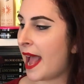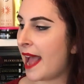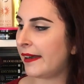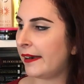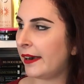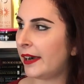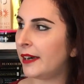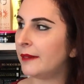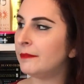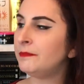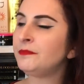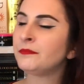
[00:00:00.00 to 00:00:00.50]

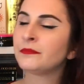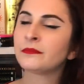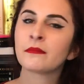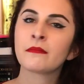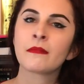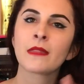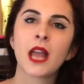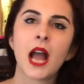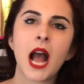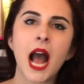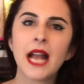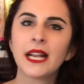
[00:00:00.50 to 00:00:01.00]
Penner.
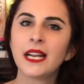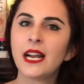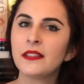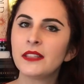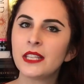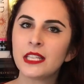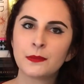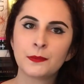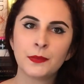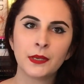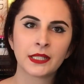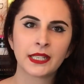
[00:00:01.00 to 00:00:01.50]
I got
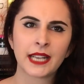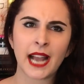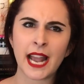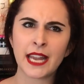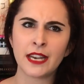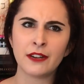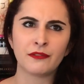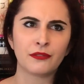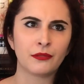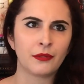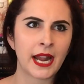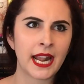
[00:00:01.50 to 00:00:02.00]
this book
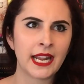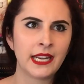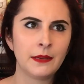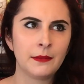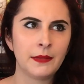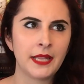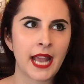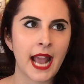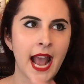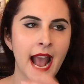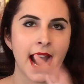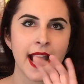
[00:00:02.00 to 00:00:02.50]
kind of
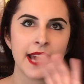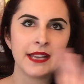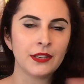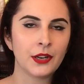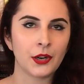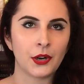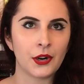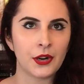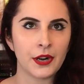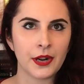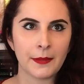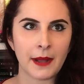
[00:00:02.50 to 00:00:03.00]
randomly. I hadn't
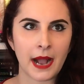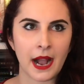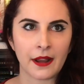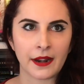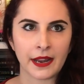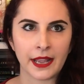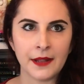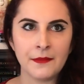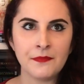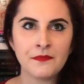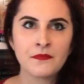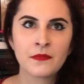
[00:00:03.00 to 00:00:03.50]
heard about
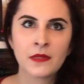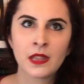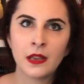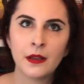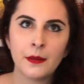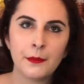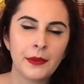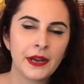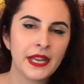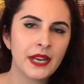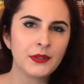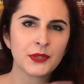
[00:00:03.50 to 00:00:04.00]
it,
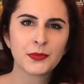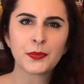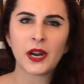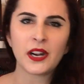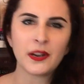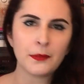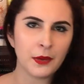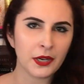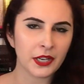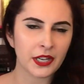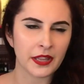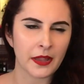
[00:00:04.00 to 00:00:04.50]
but it was part
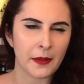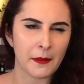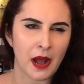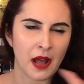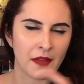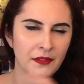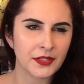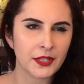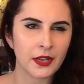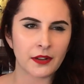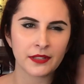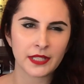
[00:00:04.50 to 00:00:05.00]
of Book of the
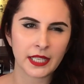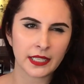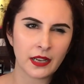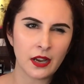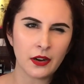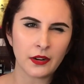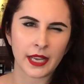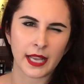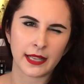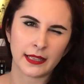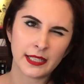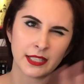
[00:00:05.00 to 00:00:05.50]
Month. So I was like,
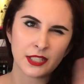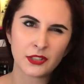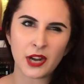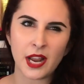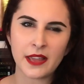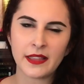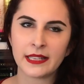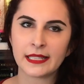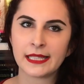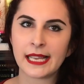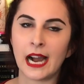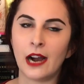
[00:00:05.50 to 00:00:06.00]
okay, let's try
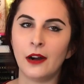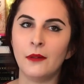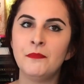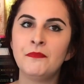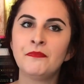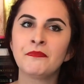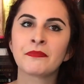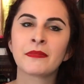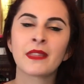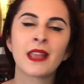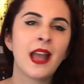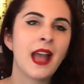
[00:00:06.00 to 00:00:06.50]
this out.
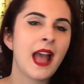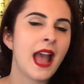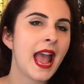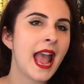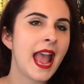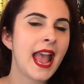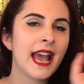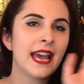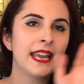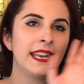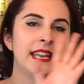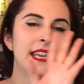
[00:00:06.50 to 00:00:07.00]

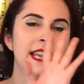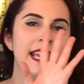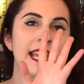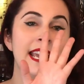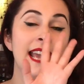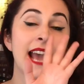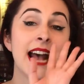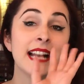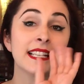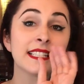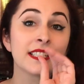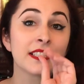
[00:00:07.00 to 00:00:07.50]
And
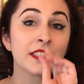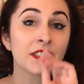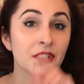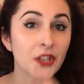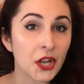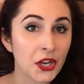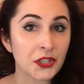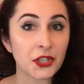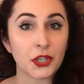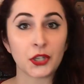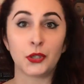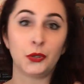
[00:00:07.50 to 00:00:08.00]
it has
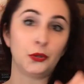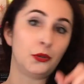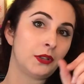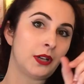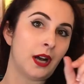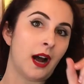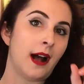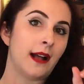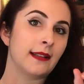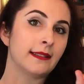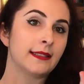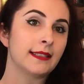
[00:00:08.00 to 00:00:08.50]
such a cool
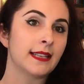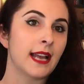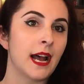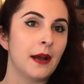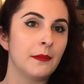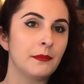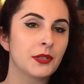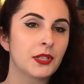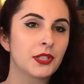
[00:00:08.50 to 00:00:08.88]
concept.